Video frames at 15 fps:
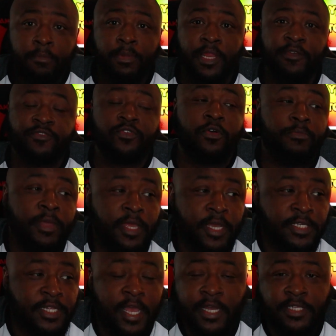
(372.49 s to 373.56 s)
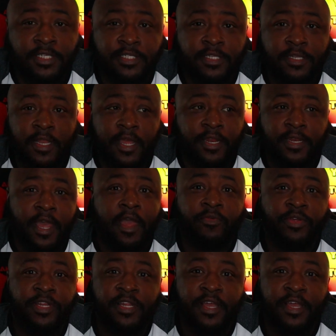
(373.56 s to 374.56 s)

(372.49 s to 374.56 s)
beliefs on me because I could just like not read